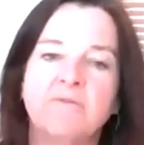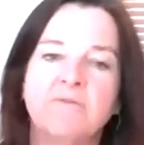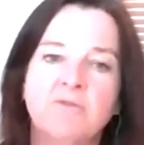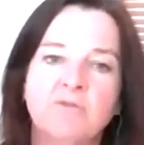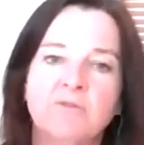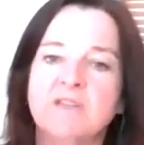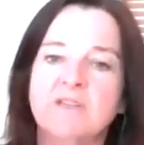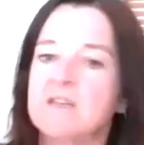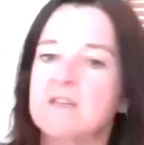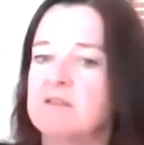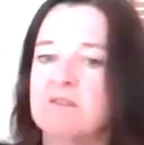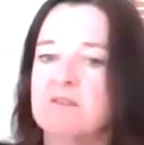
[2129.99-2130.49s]

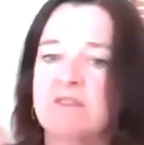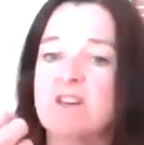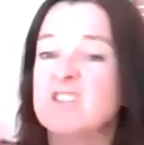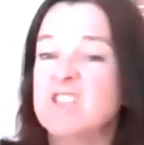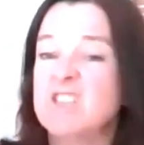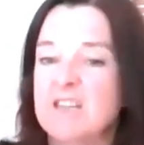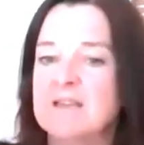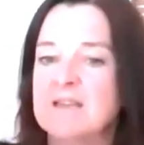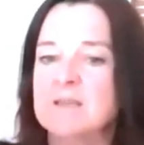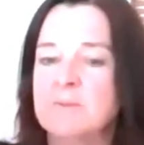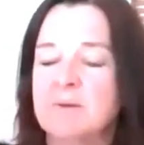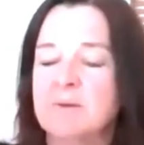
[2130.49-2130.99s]
30
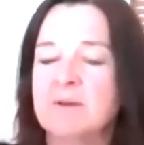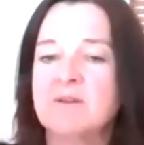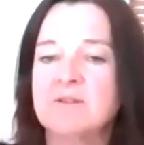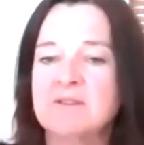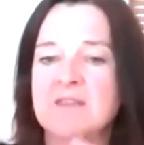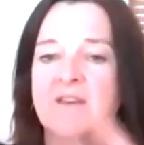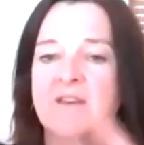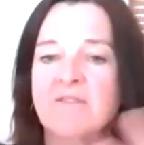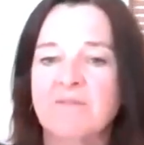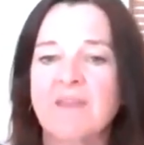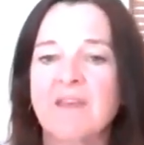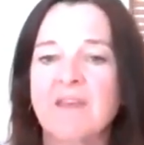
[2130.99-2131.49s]
years, because
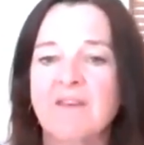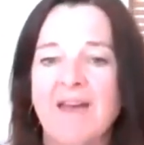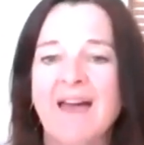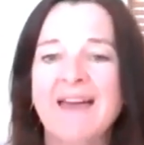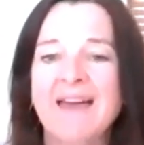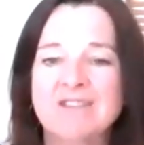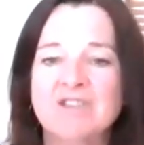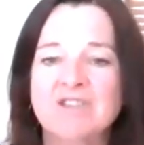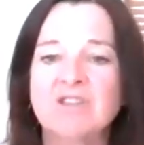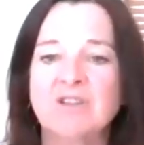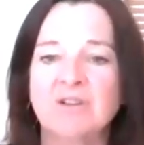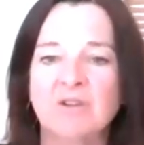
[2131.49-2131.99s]
they've had
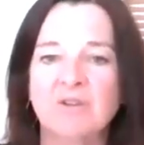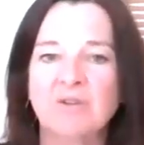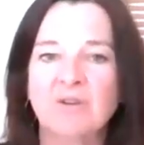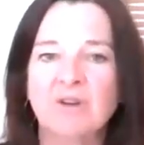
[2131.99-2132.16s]
to.